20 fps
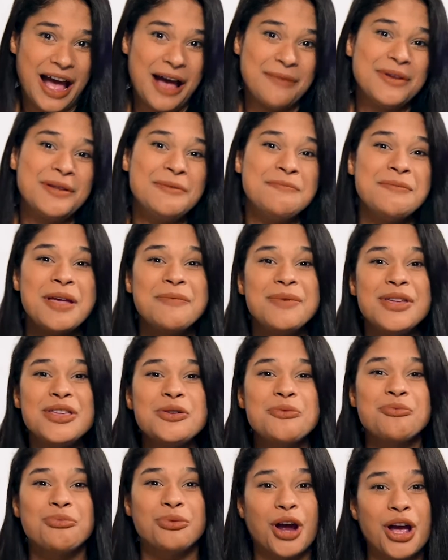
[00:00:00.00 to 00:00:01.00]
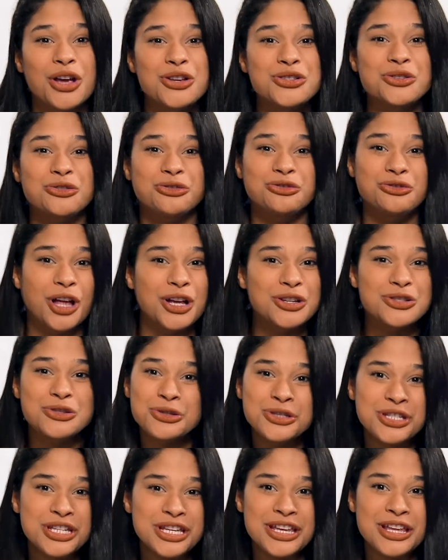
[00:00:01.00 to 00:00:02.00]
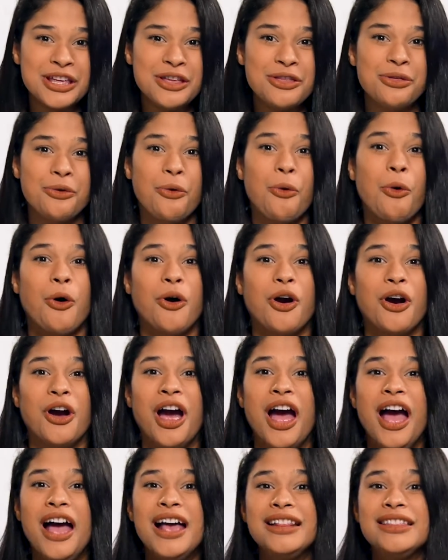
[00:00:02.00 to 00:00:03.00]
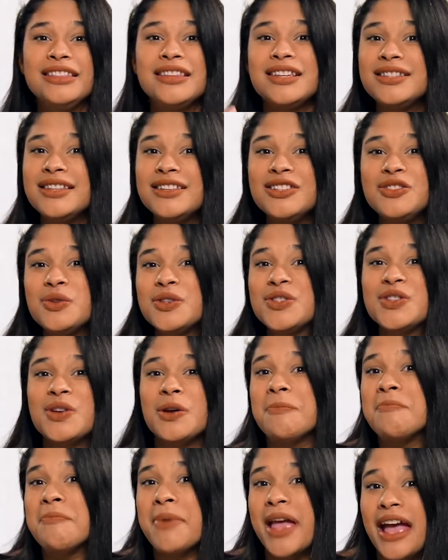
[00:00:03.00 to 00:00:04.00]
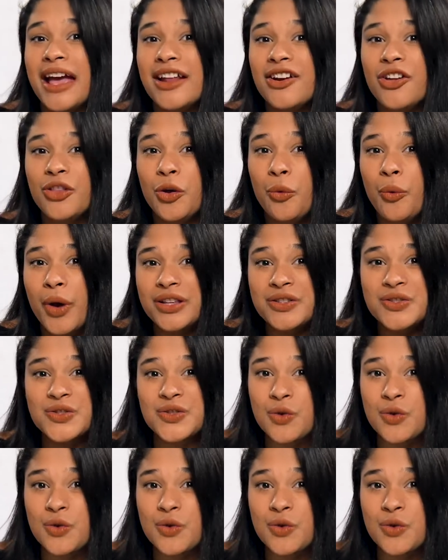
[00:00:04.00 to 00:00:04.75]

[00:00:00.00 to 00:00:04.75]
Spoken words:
I mean, maybe you brush or floss your teeth or listen to a certain band on the way to